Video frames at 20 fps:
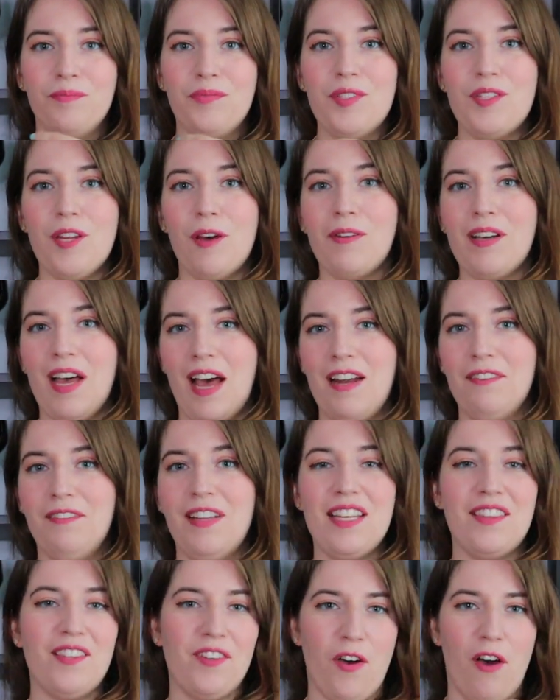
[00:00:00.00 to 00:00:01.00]
So kind of
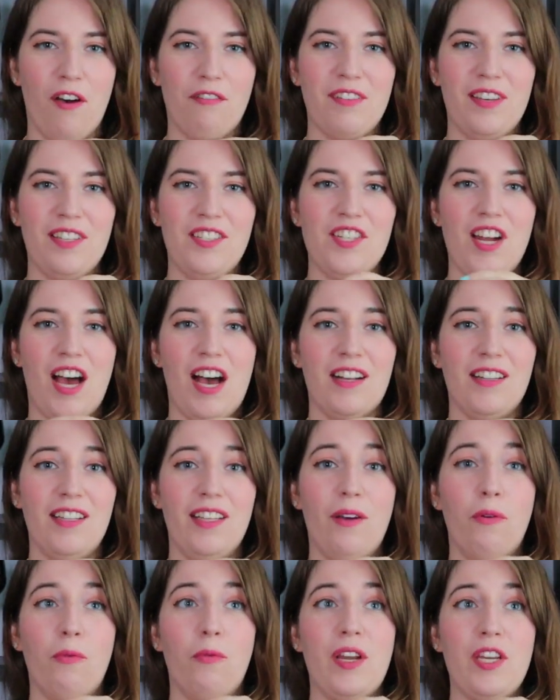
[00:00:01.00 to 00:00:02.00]
like the coffee and
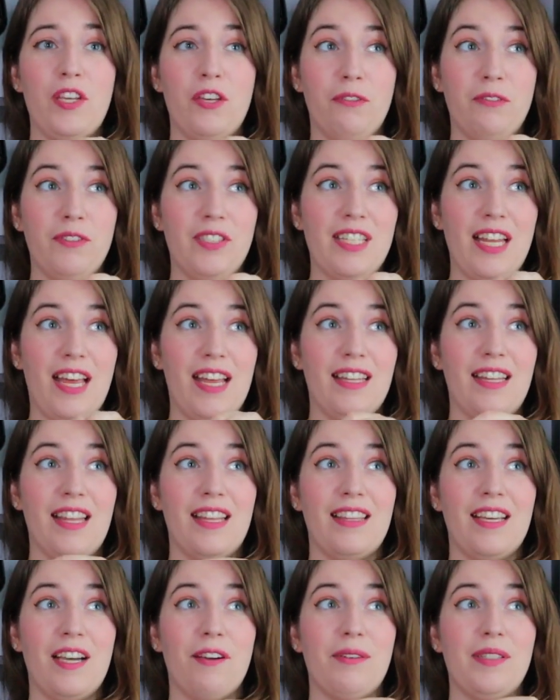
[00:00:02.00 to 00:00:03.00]
chocolate, when you said
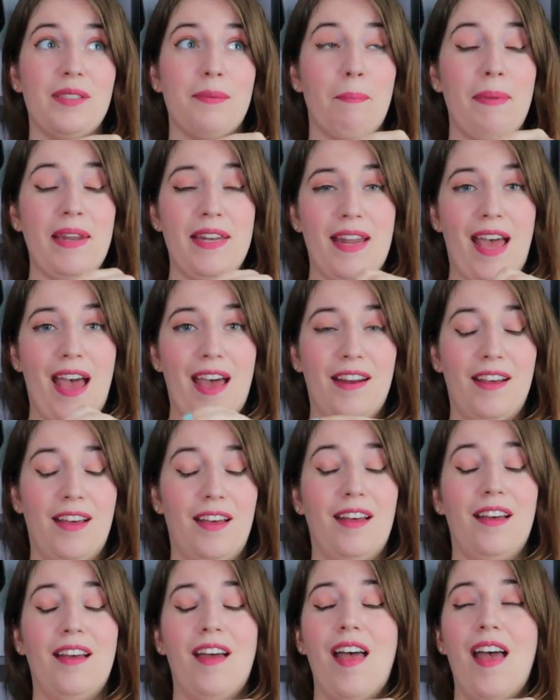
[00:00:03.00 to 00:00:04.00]
that there was
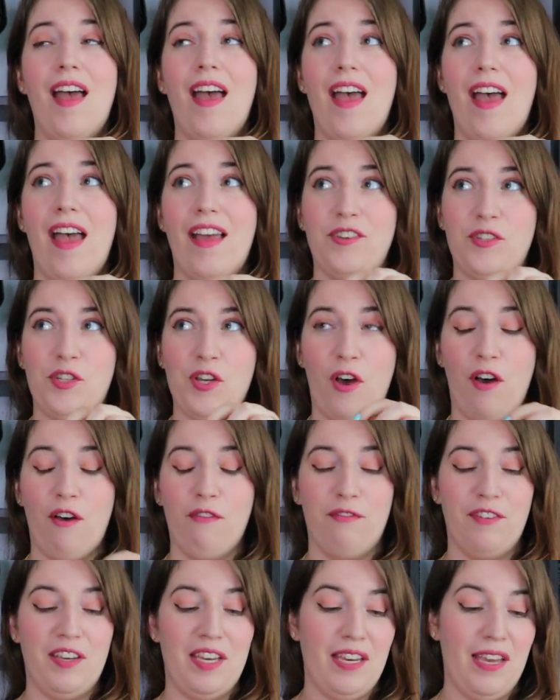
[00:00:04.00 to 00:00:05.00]
banana and
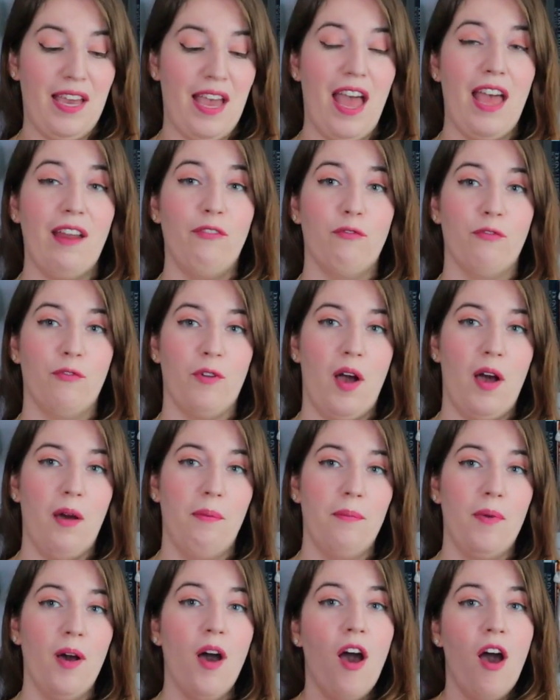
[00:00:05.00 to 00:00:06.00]
toffee and
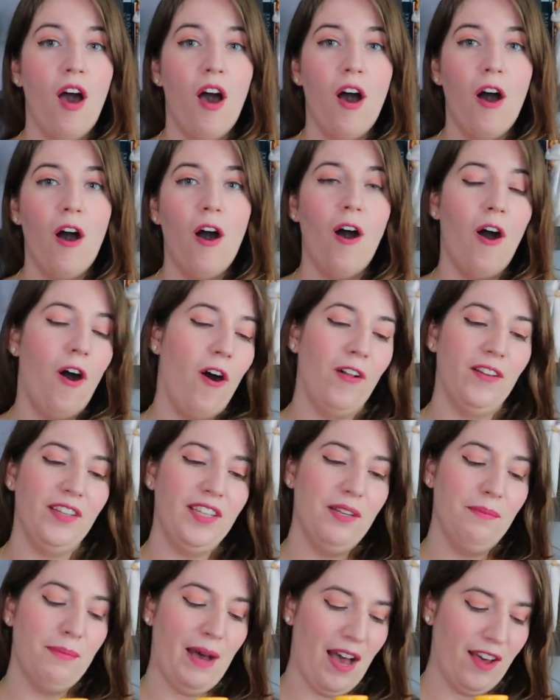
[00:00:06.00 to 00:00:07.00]
rum all
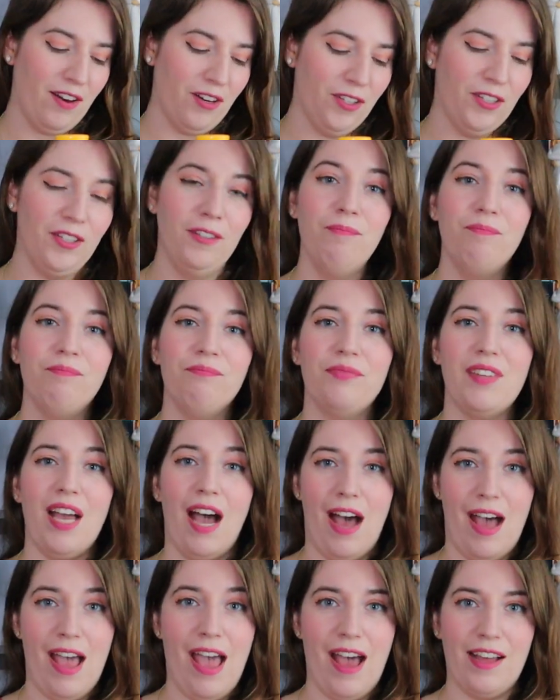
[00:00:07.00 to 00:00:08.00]
in a bottle,
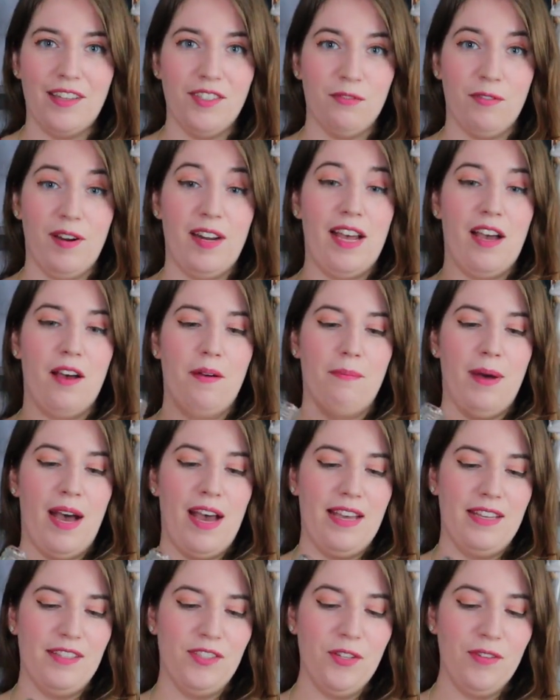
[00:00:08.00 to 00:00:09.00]
I had to run out and
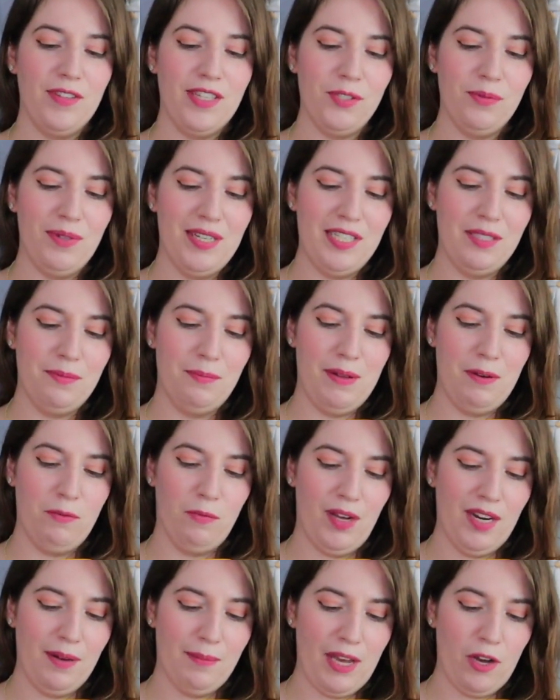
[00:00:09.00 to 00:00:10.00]
buy it. So this one has been
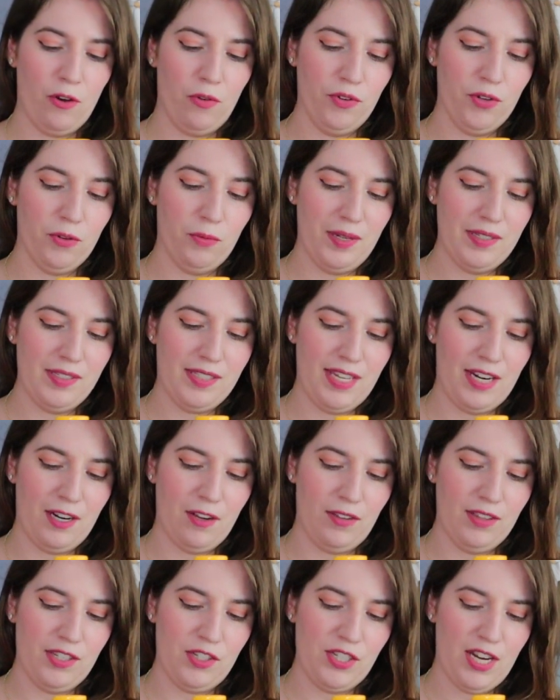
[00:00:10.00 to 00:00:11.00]
one of my older ones
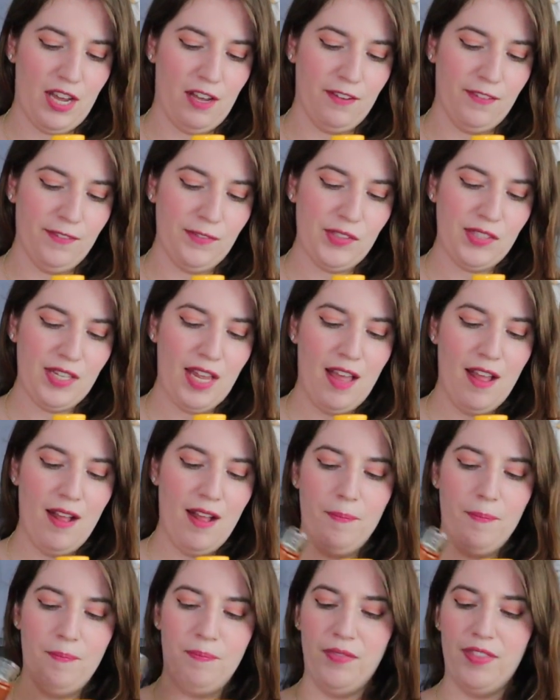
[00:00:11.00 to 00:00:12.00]
sitting on the shelves.
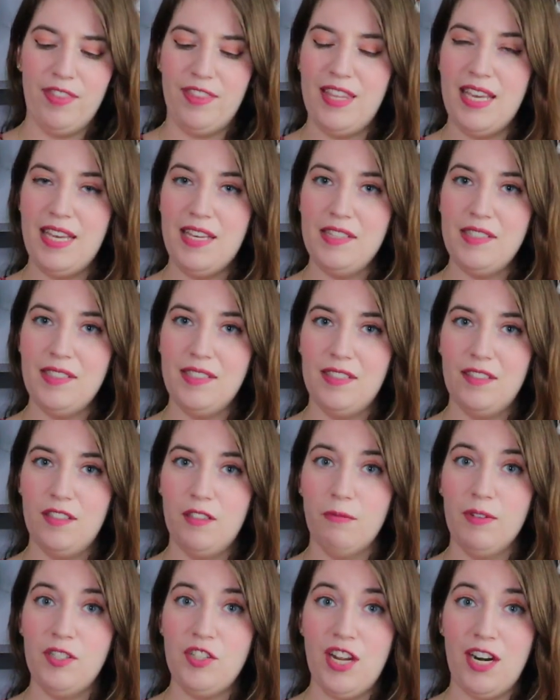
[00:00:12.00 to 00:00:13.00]
This,
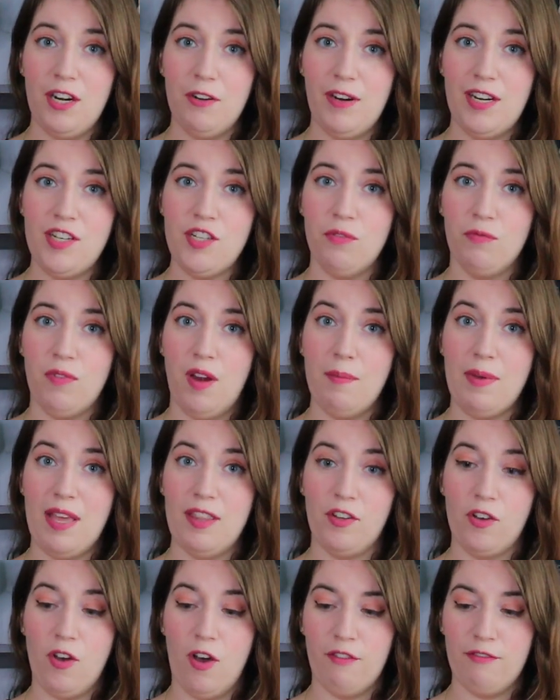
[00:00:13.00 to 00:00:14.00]
the Regeneration Rum,
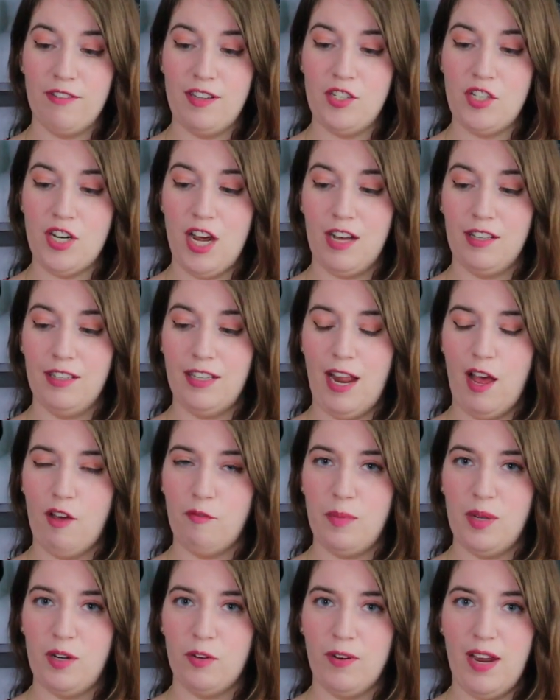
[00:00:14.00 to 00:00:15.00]
and the coffee and chocolate
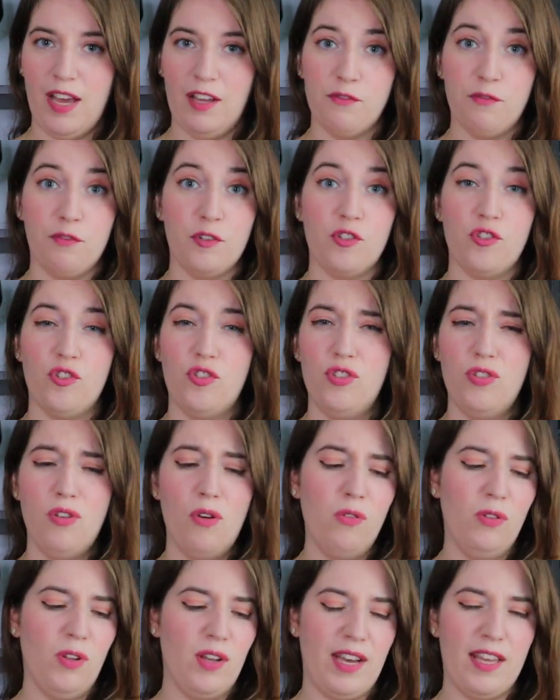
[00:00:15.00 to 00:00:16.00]
have been around for
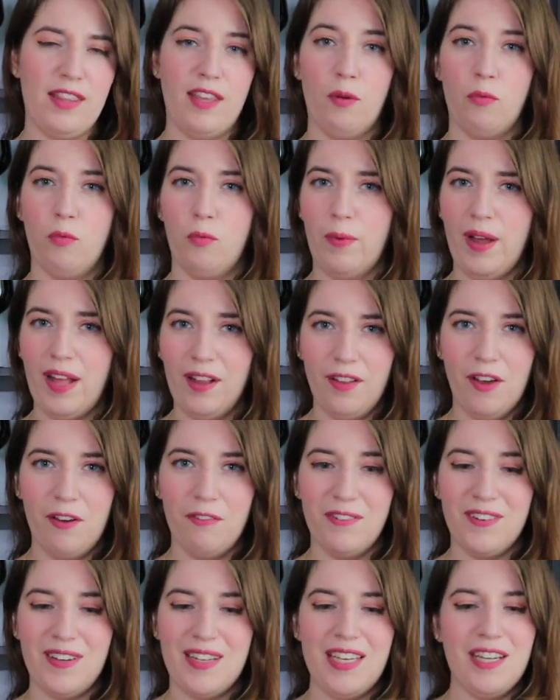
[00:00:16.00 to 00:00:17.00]
so long. I think well
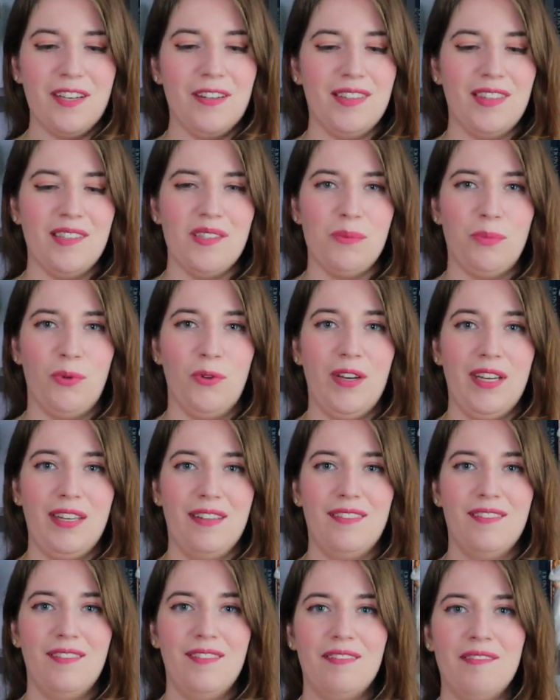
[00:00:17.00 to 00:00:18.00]
over a year at this
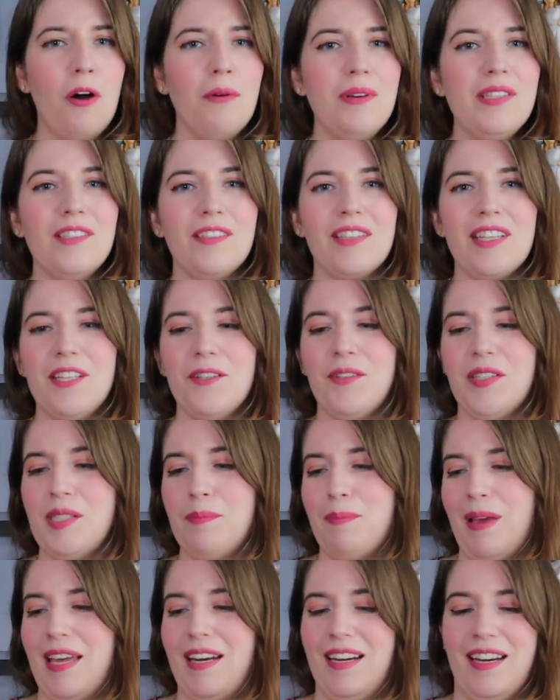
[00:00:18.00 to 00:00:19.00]
point. Always looking to
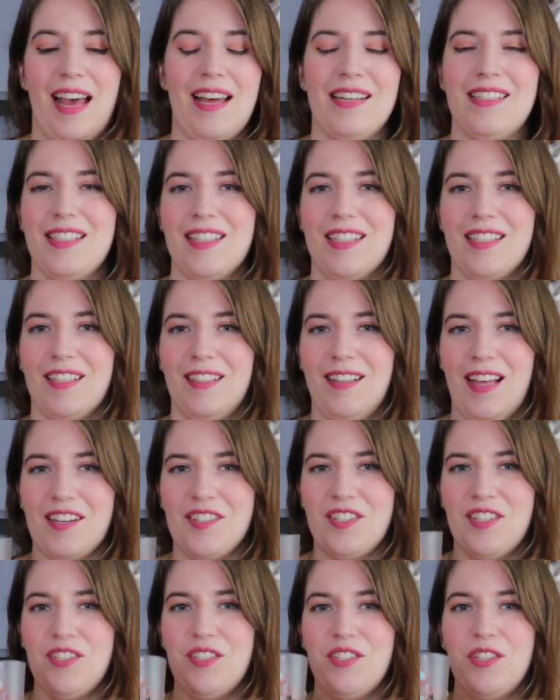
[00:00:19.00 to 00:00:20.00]
expand and add to the
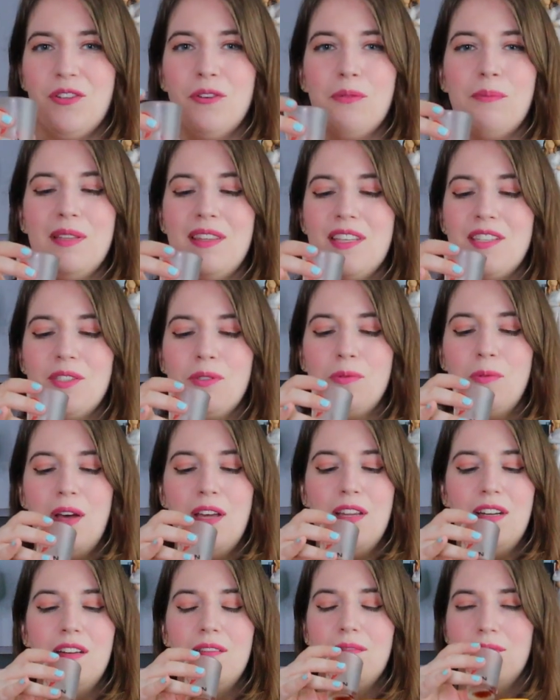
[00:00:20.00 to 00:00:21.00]
collection too, but this
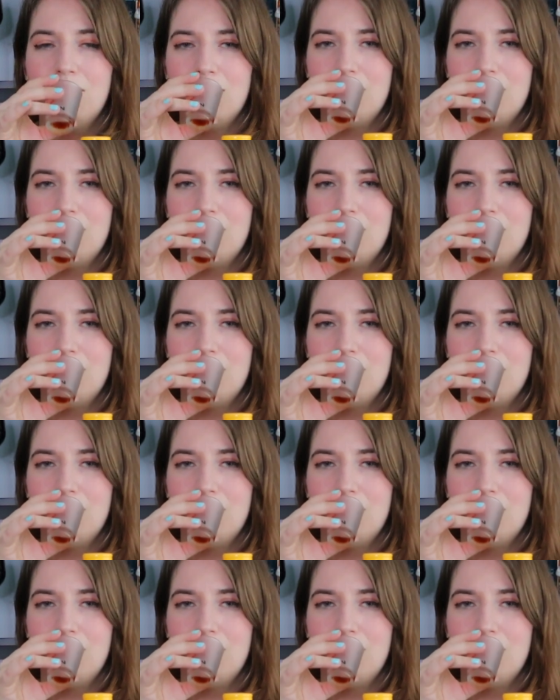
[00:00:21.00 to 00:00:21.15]
one,